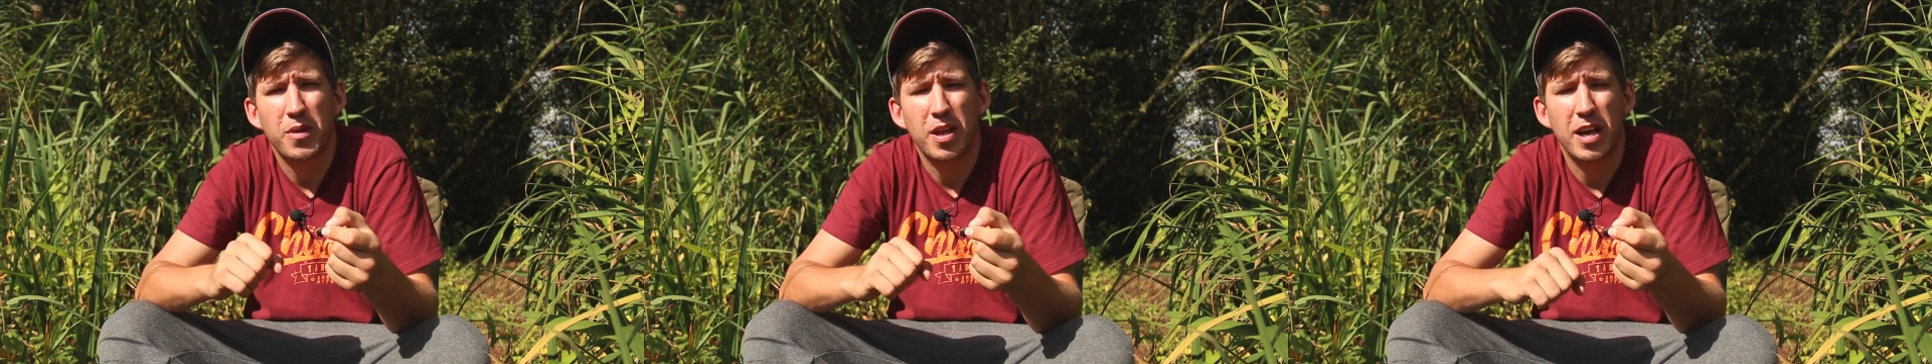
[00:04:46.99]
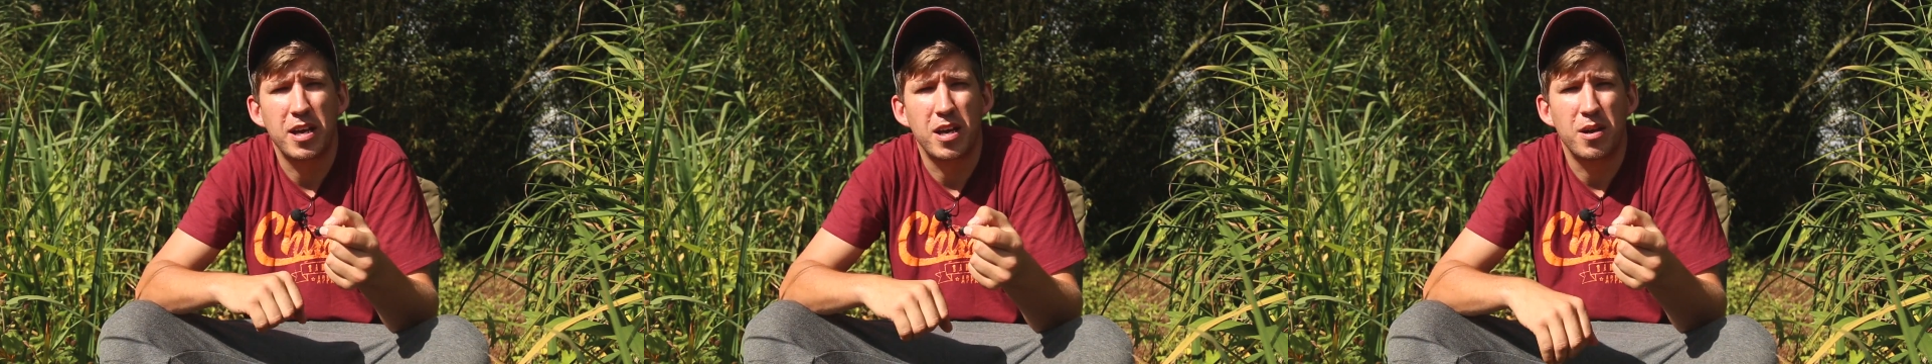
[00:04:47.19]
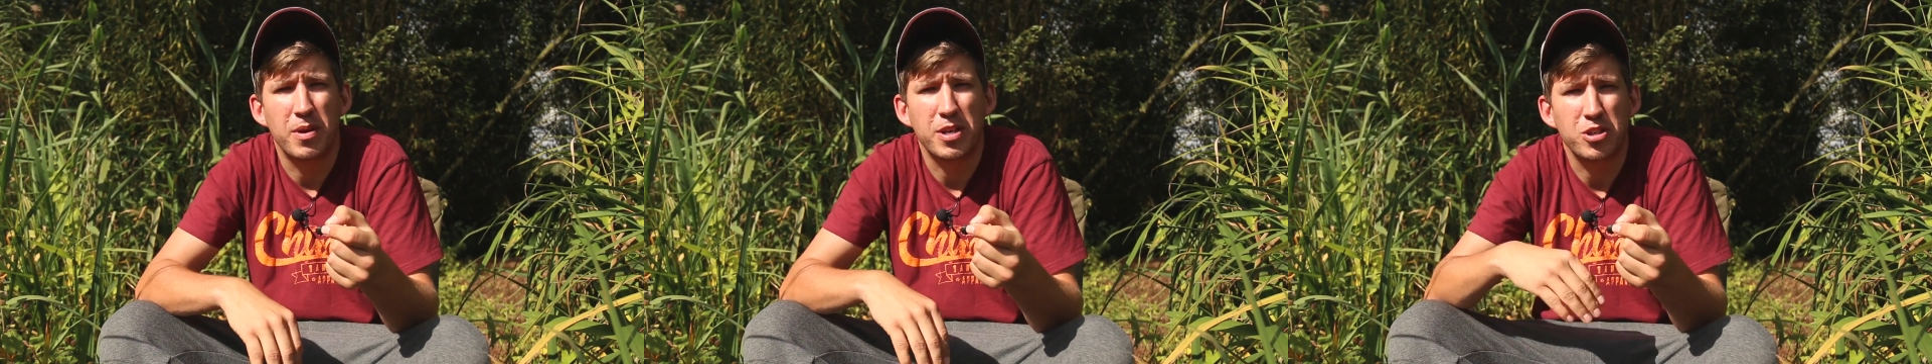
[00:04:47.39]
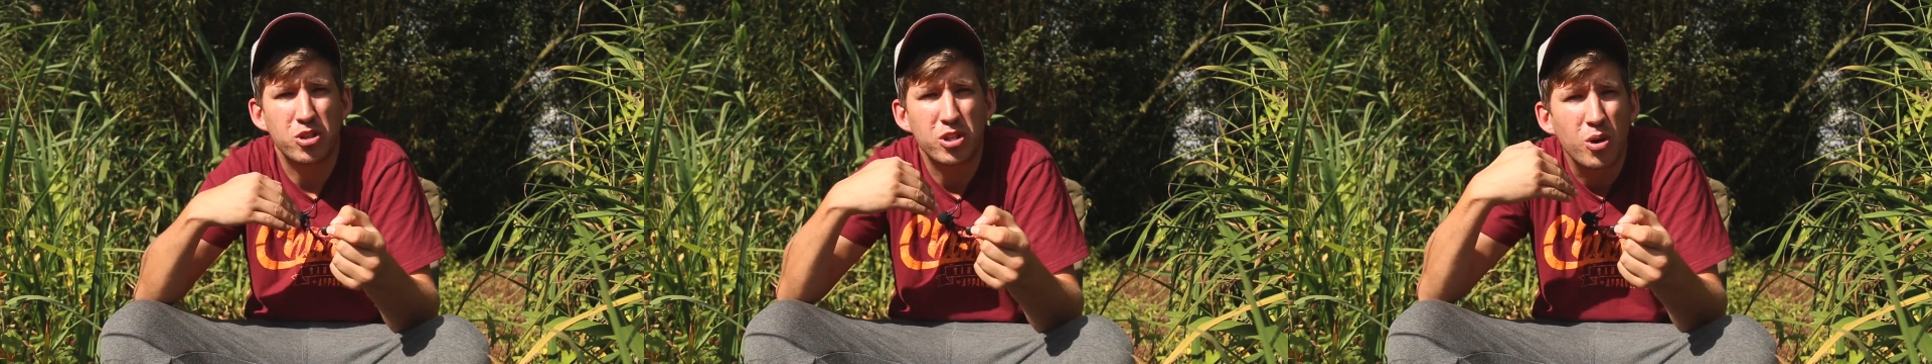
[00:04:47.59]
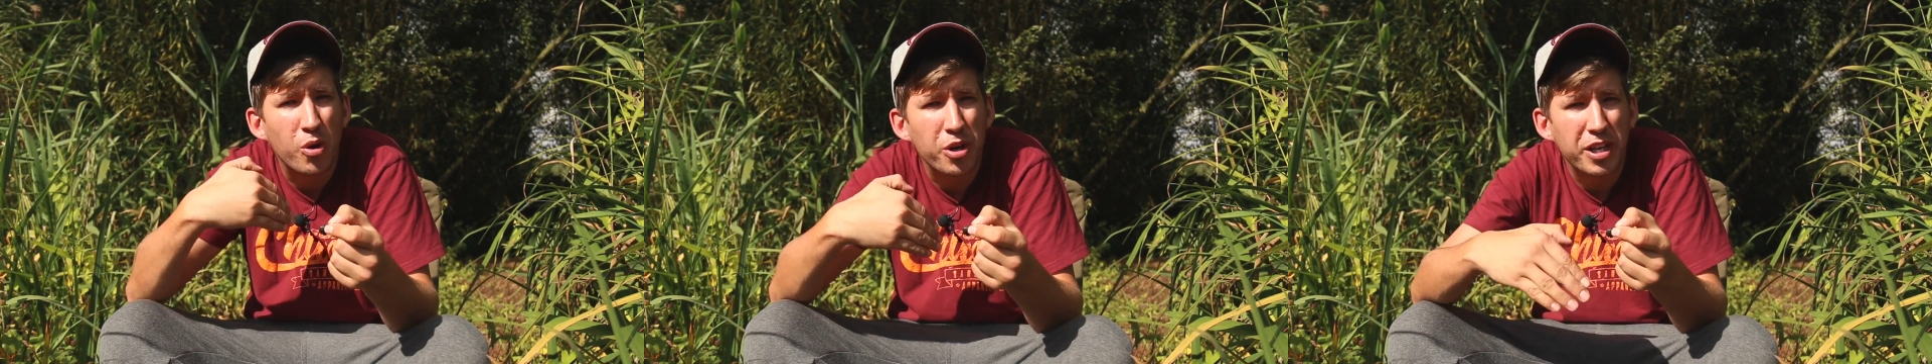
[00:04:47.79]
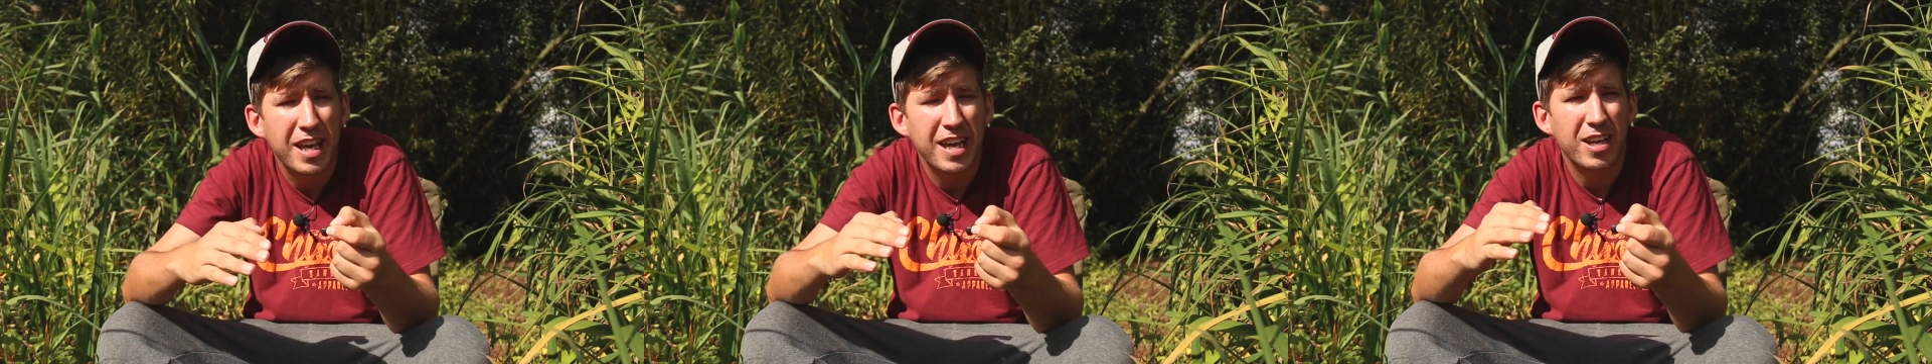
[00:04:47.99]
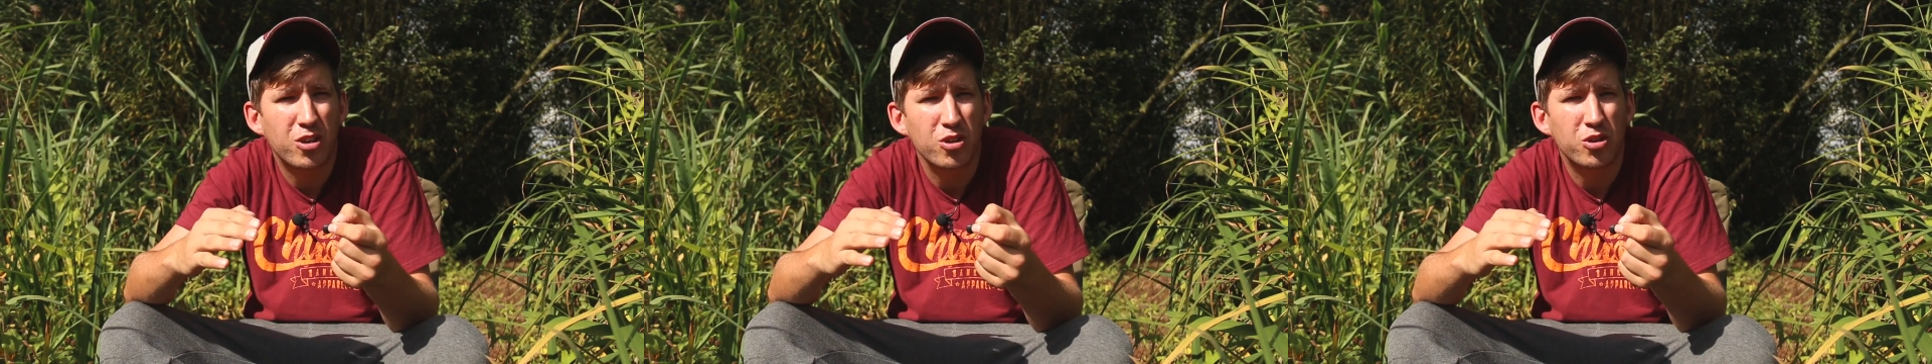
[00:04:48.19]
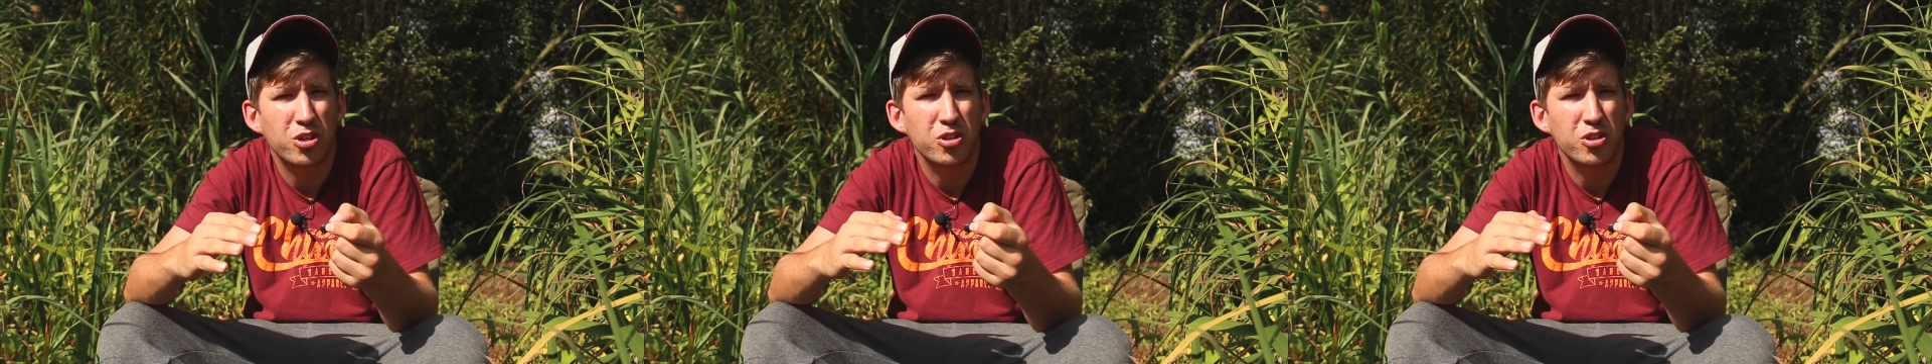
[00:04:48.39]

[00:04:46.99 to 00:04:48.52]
and you still want to get good